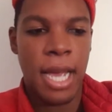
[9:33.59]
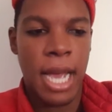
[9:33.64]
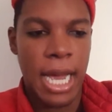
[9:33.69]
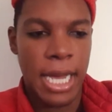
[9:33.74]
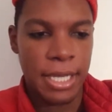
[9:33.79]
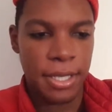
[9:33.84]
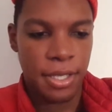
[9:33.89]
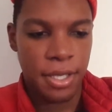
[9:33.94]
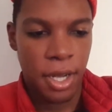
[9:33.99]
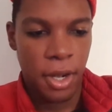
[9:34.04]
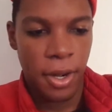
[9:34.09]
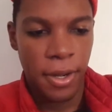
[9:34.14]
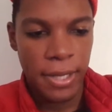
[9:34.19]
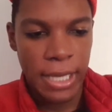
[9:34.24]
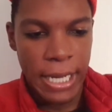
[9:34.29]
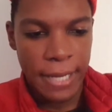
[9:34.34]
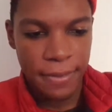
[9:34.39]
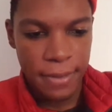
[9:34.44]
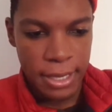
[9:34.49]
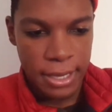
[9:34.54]
And so I
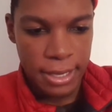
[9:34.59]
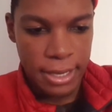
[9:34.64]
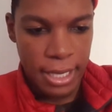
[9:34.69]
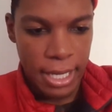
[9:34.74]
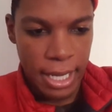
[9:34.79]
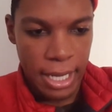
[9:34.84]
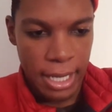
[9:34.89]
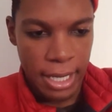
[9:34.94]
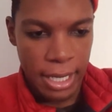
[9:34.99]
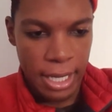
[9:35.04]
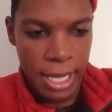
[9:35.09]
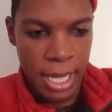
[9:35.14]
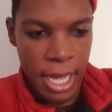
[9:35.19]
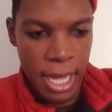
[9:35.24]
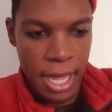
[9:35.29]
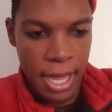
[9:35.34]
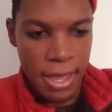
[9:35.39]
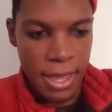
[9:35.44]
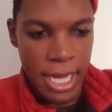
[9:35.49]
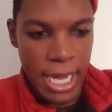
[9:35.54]
would have to say
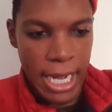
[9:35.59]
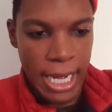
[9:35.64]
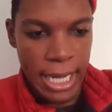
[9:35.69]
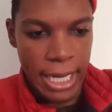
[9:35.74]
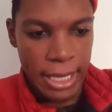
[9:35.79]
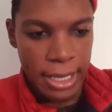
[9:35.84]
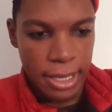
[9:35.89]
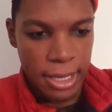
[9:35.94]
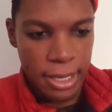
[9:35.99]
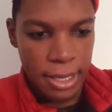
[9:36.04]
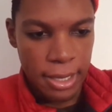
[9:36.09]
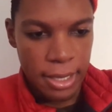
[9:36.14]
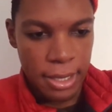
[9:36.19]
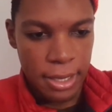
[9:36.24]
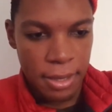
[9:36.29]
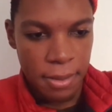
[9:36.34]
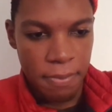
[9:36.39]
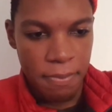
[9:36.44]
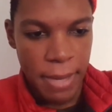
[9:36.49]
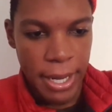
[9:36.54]
that
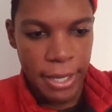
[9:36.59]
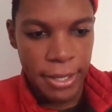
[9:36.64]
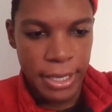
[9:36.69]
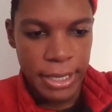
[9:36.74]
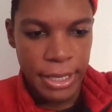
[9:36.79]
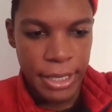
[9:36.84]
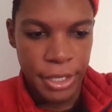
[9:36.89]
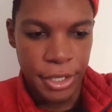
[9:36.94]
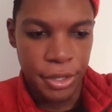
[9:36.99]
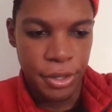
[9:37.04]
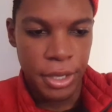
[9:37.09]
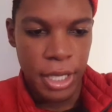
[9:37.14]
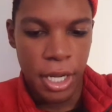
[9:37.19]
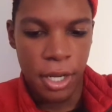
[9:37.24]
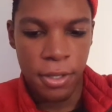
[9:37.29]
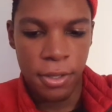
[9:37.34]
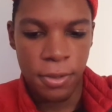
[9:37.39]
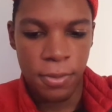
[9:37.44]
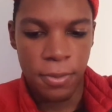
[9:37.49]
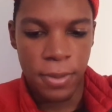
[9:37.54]
Mary, Did You
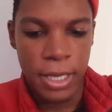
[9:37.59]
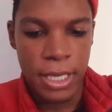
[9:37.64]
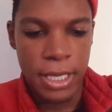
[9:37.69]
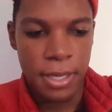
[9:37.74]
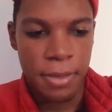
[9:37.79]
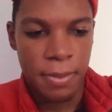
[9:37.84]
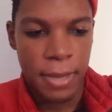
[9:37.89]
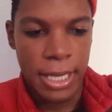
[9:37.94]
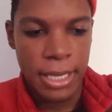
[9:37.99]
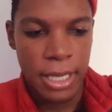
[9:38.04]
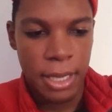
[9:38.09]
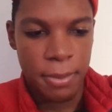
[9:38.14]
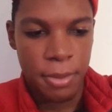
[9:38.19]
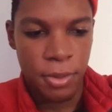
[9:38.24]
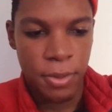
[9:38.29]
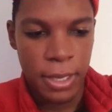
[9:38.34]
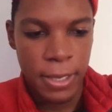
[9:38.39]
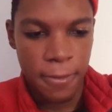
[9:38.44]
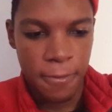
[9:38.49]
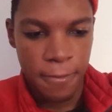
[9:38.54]
Know was my number
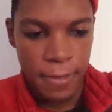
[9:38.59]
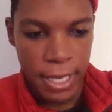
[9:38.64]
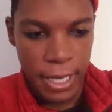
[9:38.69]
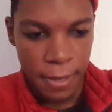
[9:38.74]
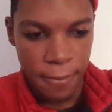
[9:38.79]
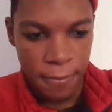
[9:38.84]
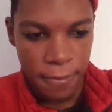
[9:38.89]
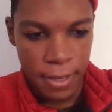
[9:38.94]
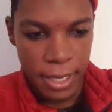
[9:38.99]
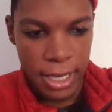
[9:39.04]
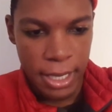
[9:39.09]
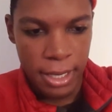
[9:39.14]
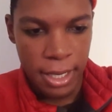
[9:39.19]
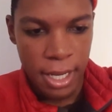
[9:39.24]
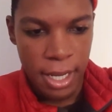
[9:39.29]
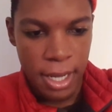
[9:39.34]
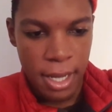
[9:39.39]
one favorite.